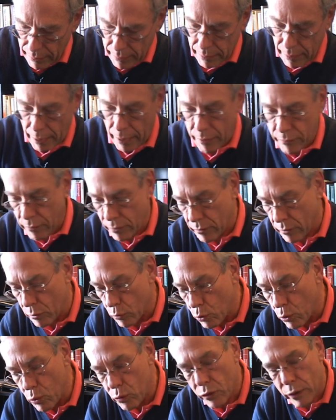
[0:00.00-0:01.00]
classes
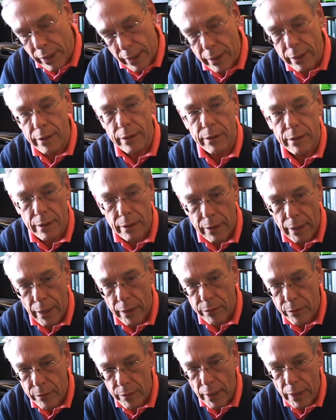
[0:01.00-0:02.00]
and who's taking the
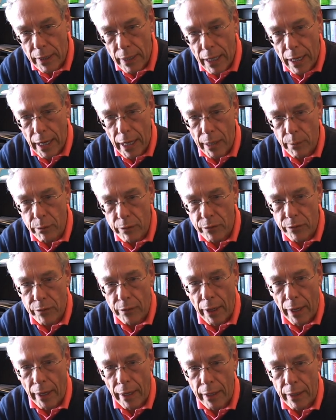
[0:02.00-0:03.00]
classes. I would
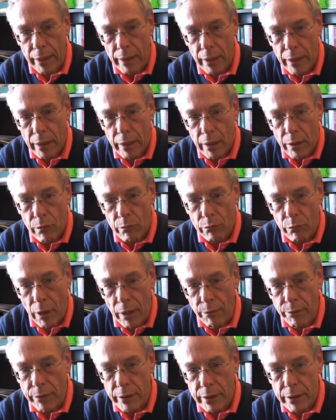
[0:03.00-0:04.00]
say
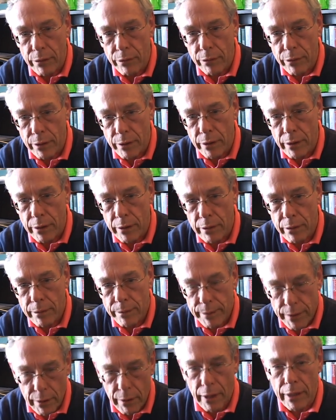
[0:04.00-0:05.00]
roughly a third,
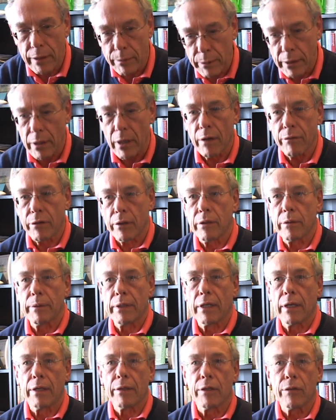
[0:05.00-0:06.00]
you know, I could be off a little
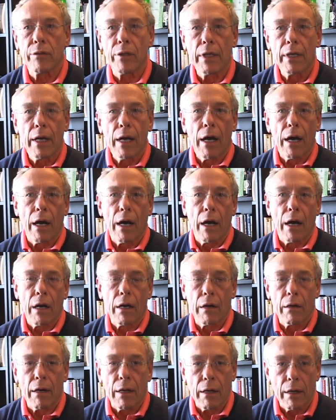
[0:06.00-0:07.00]
bit on these,
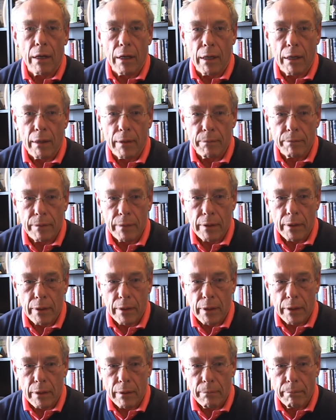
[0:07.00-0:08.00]

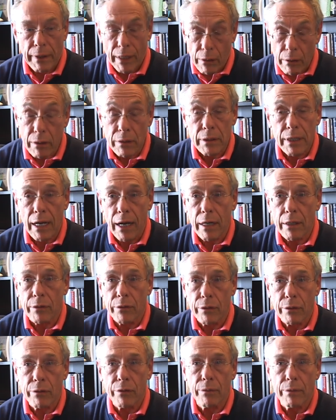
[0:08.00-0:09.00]
are medical
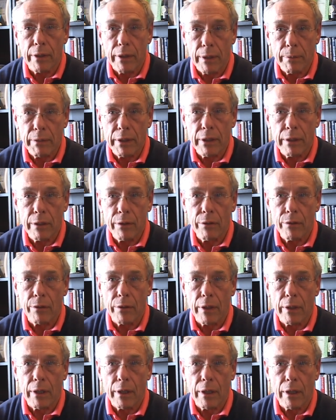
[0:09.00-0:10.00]
doctors,
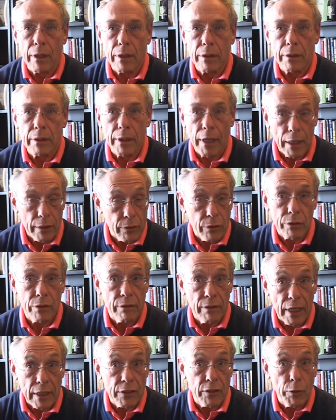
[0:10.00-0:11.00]
MDs, and doctors
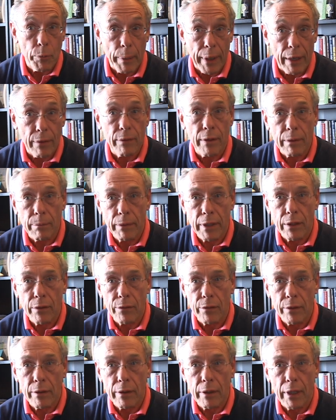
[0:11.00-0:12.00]
of osteopathic
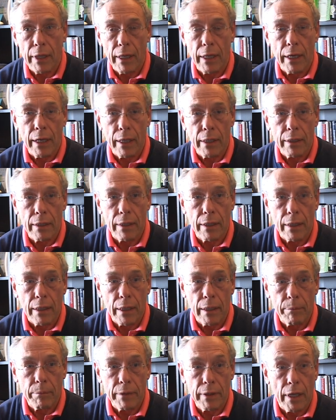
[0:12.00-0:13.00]
medicine, and
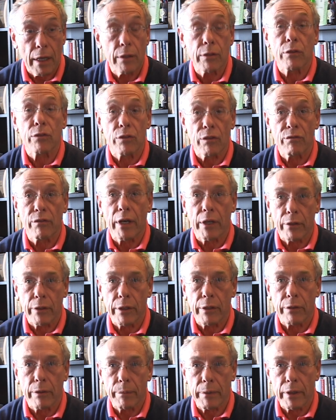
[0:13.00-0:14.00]
doctors of
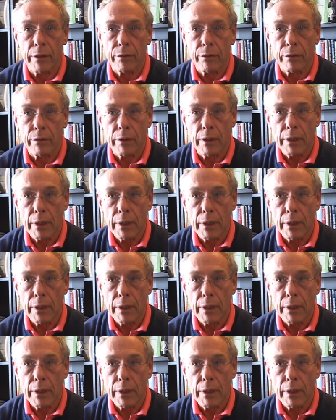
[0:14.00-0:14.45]
veterinary medicine.